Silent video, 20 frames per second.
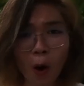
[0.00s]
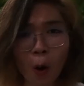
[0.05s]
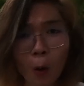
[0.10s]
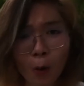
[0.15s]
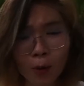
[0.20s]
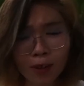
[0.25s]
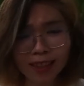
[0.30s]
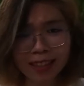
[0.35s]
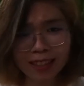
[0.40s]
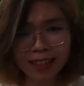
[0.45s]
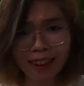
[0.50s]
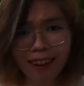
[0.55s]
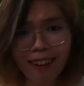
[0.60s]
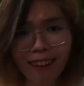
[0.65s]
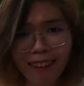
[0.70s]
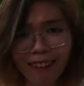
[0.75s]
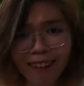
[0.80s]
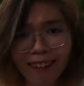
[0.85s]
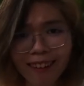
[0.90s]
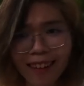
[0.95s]
own a
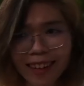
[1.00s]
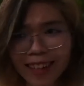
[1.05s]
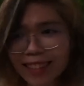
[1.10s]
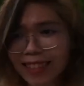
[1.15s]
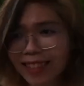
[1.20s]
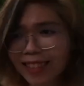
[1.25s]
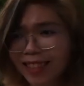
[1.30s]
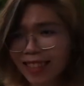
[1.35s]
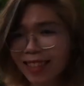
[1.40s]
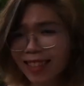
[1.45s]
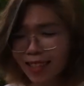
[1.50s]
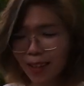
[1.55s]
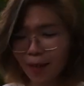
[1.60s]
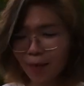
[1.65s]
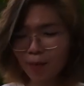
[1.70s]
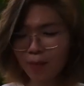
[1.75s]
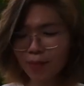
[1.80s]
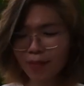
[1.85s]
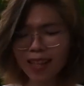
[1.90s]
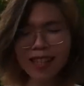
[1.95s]
doll, and it's just,
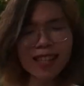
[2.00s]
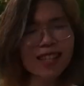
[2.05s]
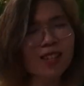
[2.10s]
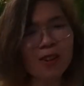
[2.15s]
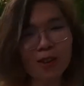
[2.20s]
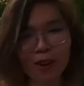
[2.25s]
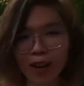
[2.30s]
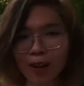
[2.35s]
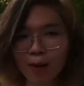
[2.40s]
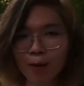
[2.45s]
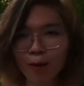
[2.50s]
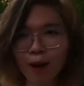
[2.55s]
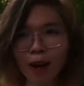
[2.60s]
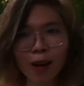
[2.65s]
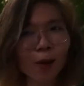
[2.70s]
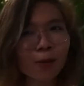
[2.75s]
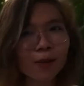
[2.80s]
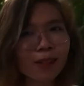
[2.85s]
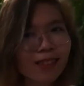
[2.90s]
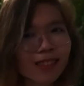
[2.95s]
it's incredible. I
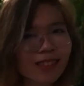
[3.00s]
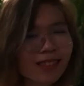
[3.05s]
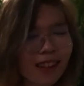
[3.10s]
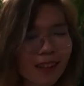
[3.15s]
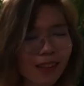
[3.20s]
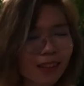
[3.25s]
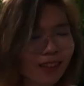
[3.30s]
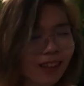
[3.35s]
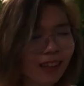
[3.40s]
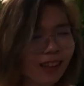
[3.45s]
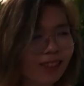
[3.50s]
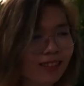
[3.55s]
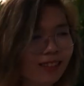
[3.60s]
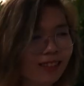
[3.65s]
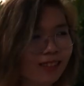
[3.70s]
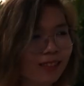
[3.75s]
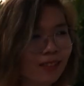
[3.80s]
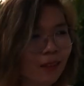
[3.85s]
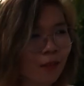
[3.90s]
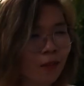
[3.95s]
hope this is not like
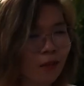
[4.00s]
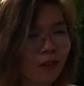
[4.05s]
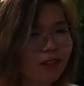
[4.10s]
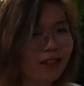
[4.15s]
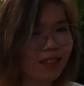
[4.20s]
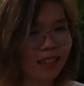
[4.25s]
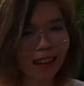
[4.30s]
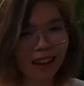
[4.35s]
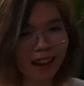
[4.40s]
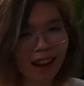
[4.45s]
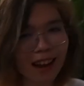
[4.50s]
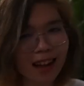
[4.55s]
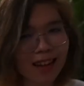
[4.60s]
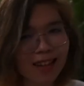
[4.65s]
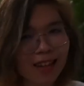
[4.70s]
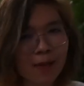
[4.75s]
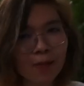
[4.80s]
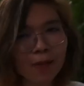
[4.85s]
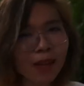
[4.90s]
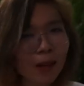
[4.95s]
the first and the
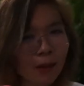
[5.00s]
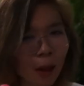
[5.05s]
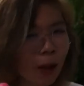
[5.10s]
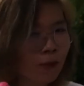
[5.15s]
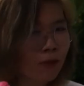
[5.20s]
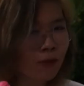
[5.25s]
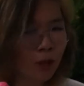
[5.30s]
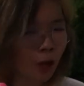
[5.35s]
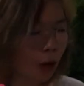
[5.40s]
last. I'm gonna have to